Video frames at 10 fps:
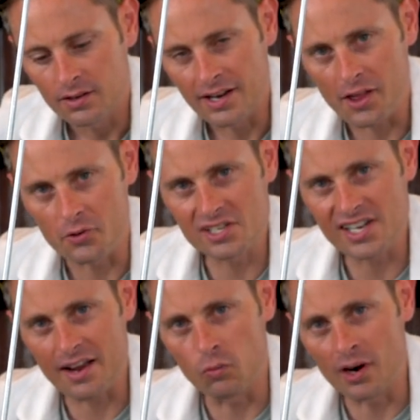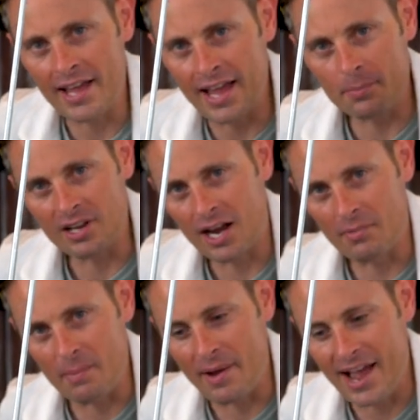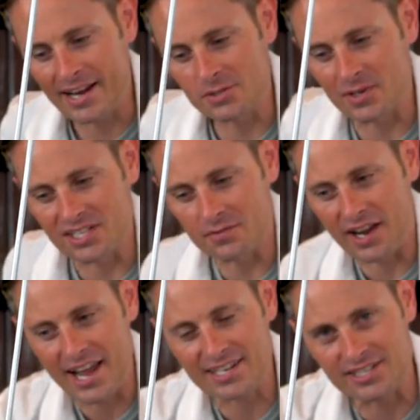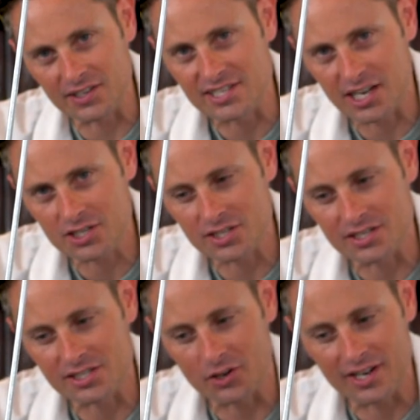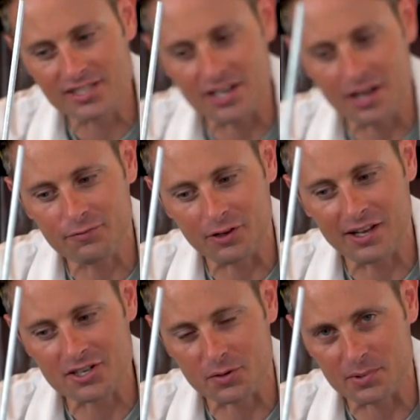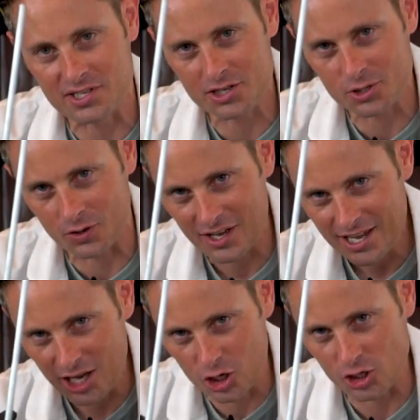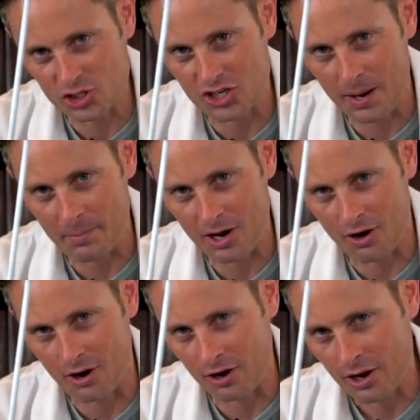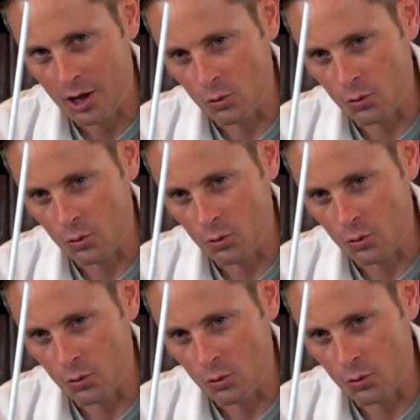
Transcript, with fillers: Now the reason I have one hand behind my back is because if I accidentally touch this, there is enough electric potential, it could stop my heart.